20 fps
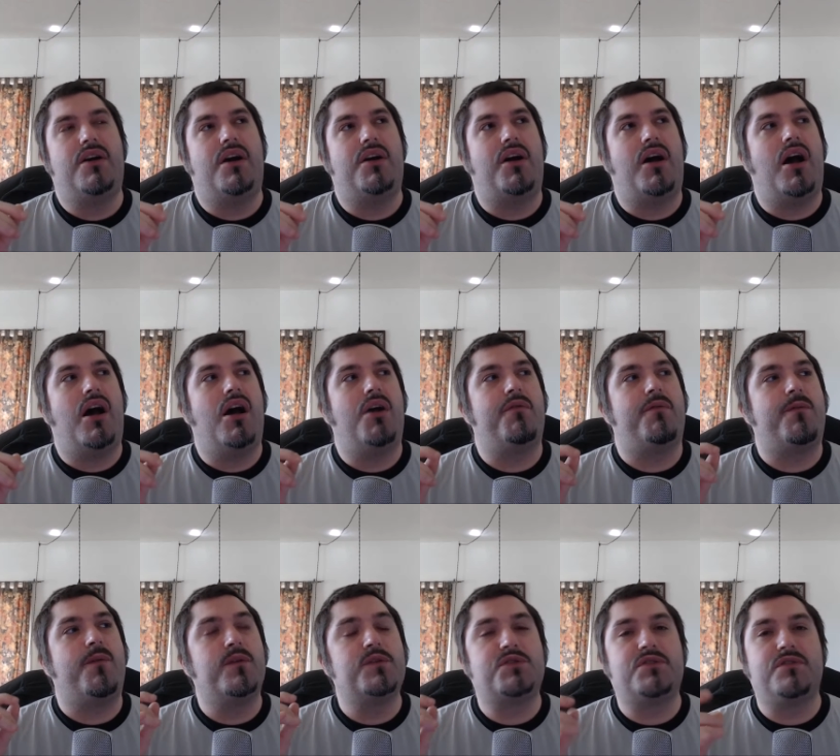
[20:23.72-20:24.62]

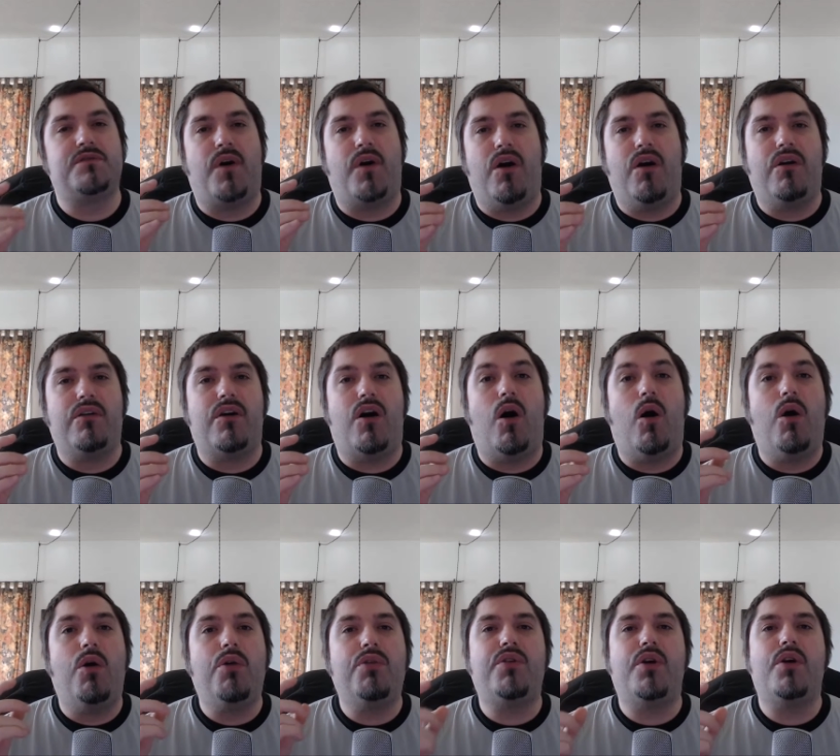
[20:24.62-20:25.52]
First of all,
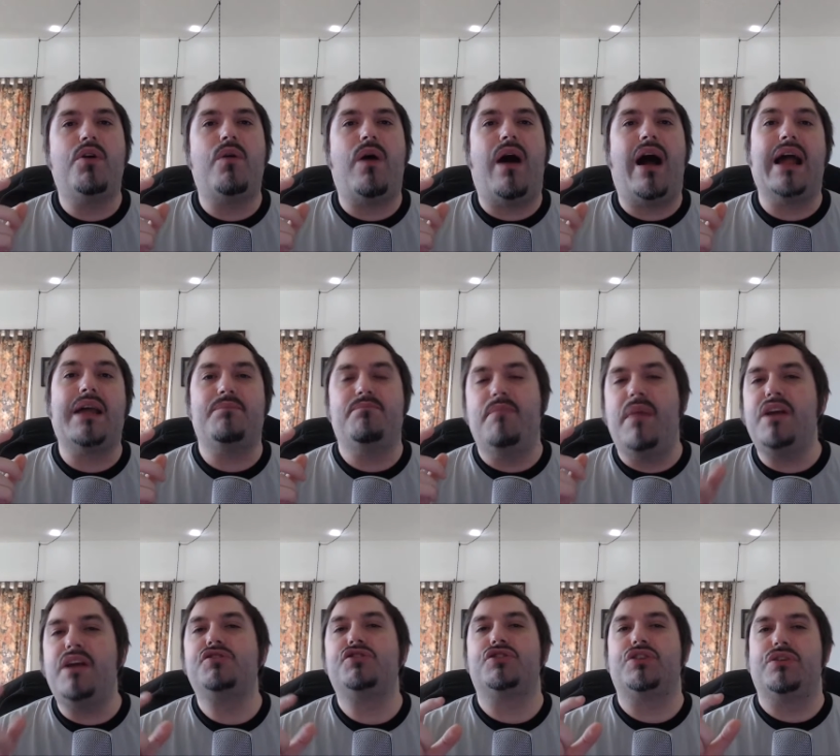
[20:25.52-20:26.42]
although I
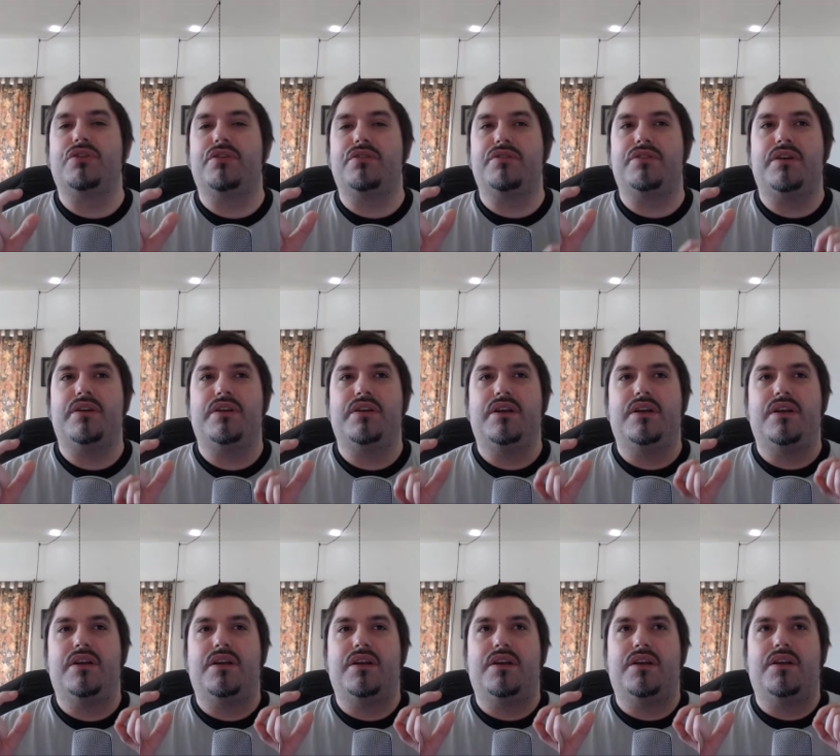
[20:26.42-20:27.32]
knew
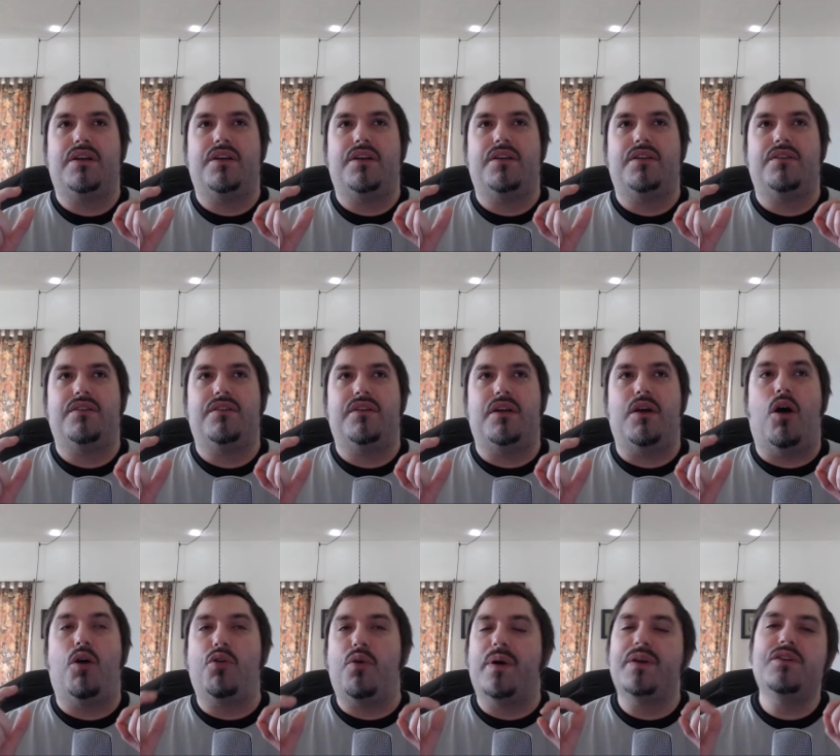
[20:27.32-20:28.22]

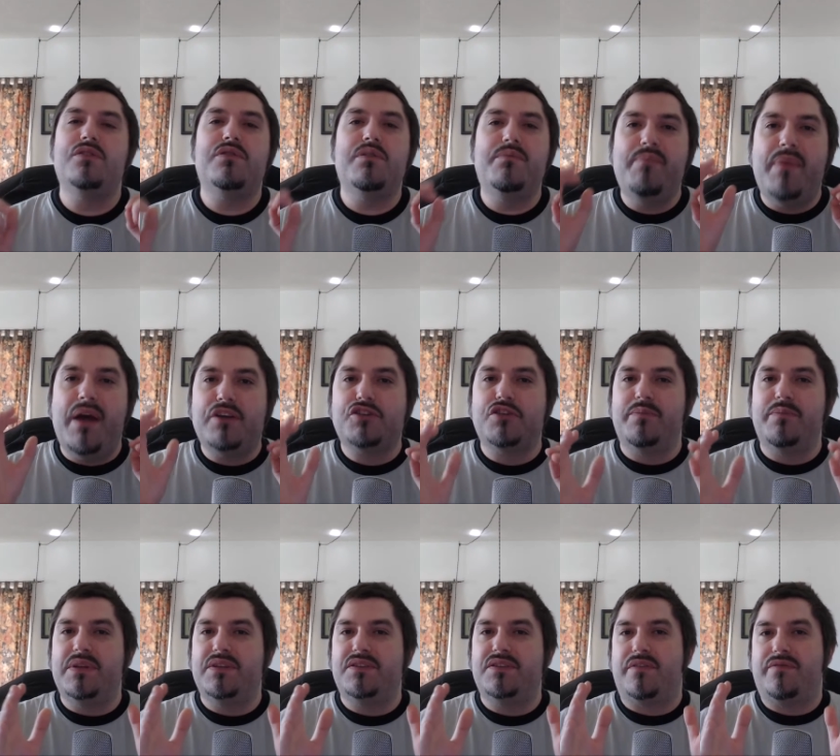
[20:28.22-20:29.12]
the
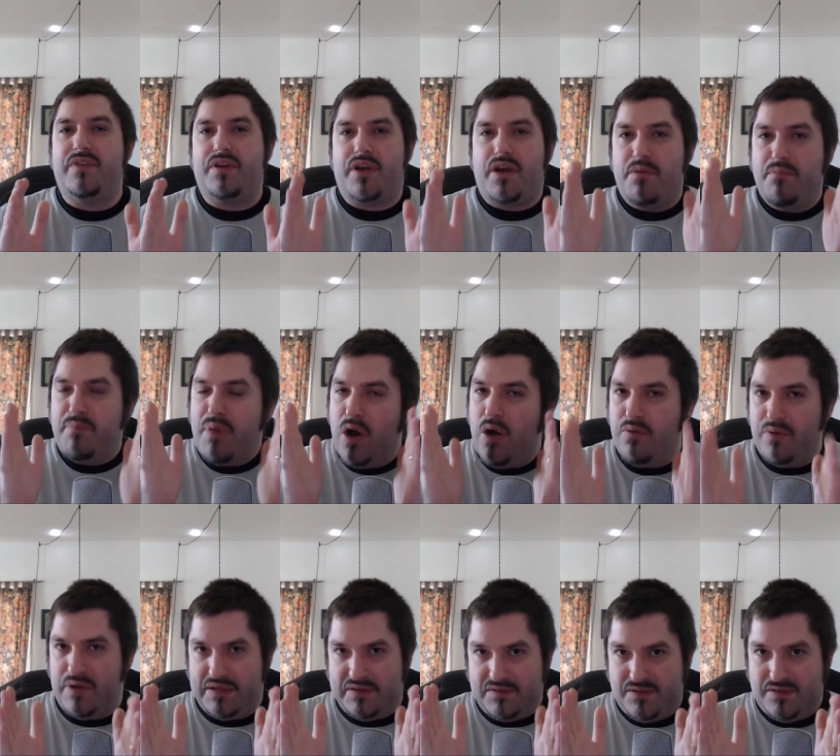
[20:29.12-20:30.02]
measurements of the
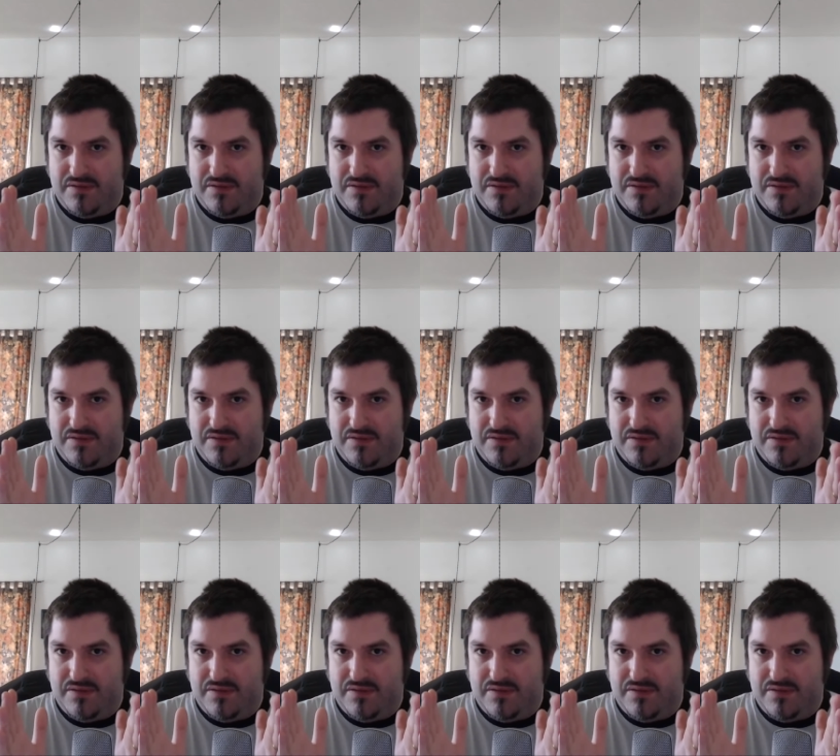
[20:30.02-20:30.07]
components